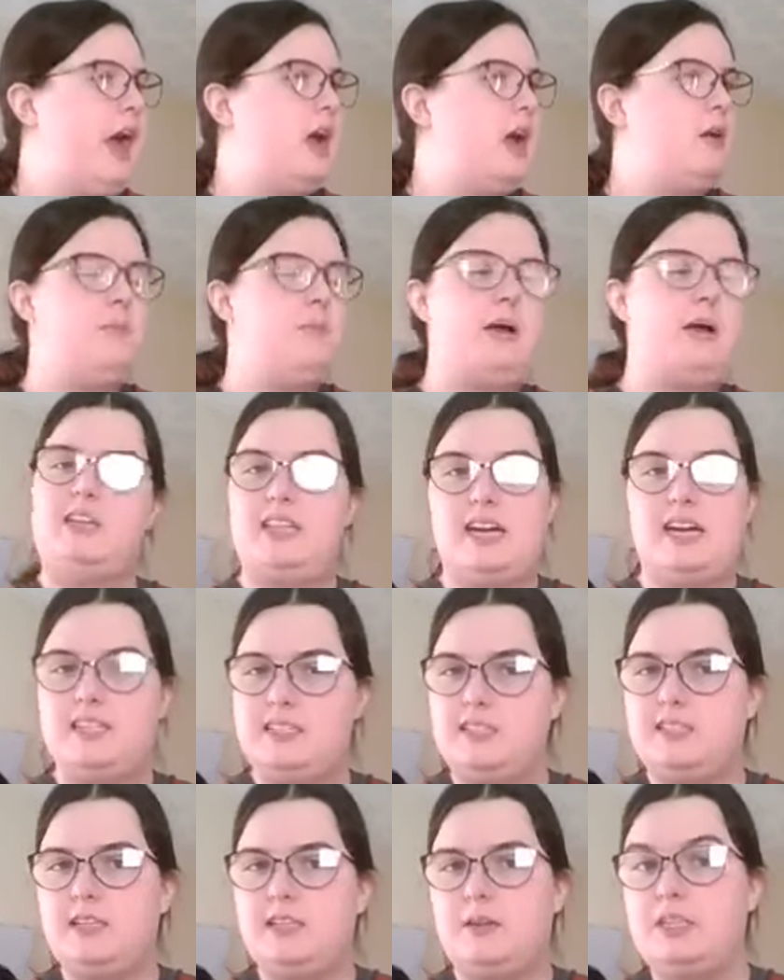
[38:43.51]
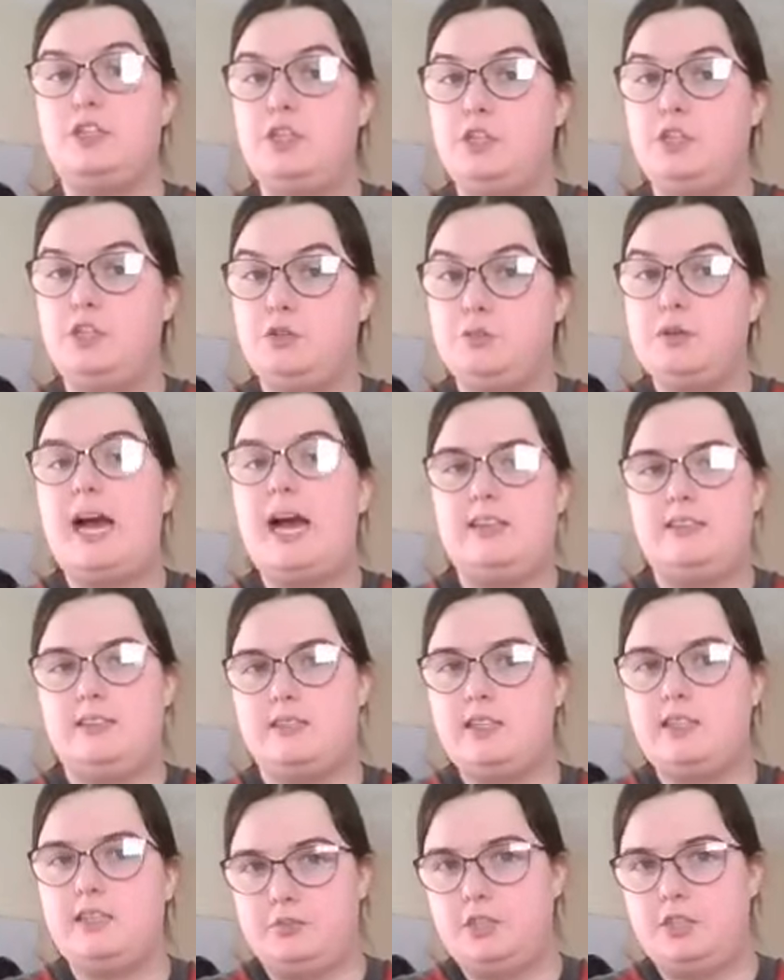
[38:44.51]
And that is something that you can
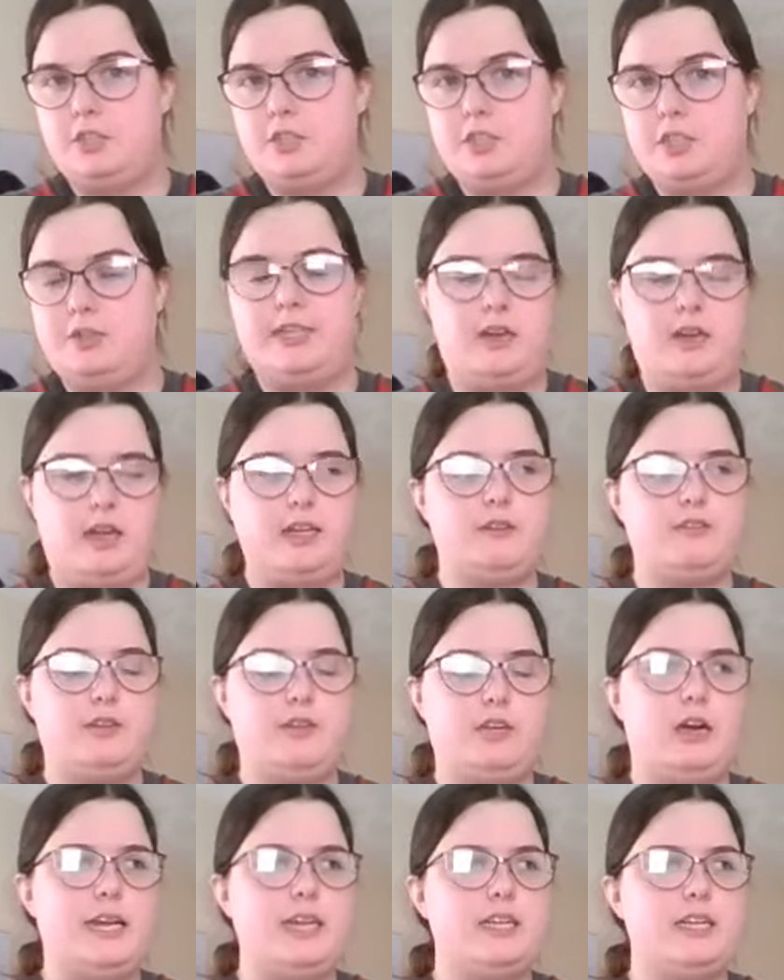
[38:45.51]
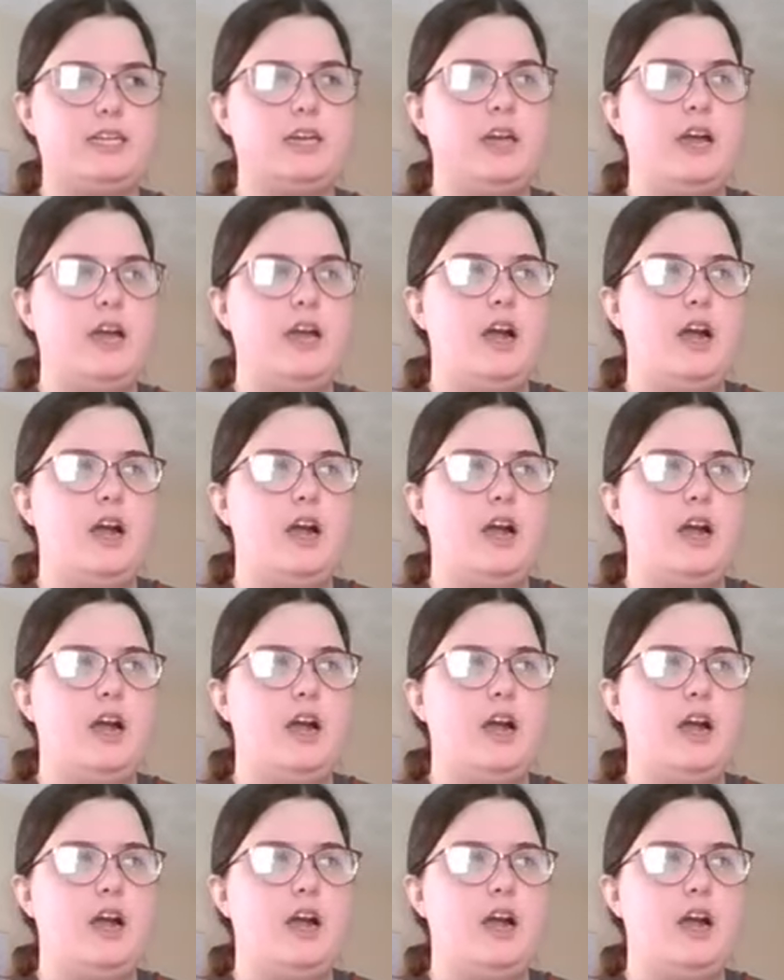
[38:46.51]
substitute in like for like.